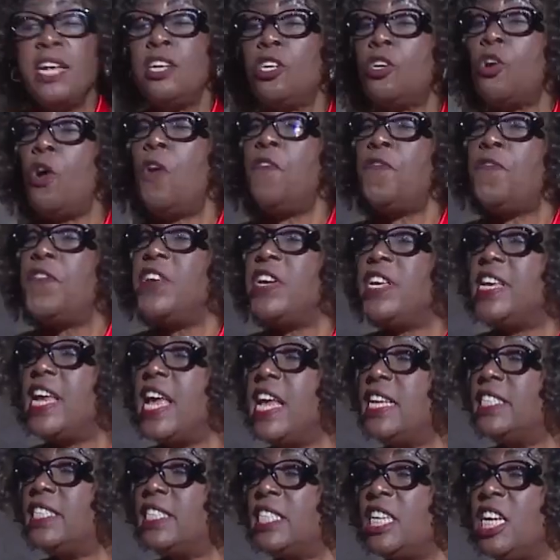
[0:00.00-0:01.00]
And
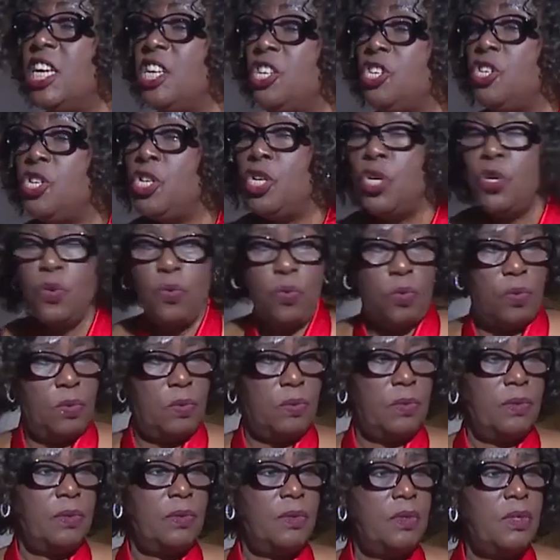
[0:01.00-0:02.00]
confidence in you.
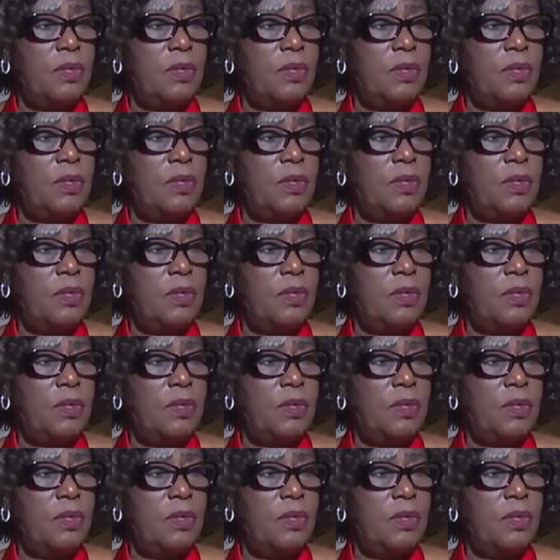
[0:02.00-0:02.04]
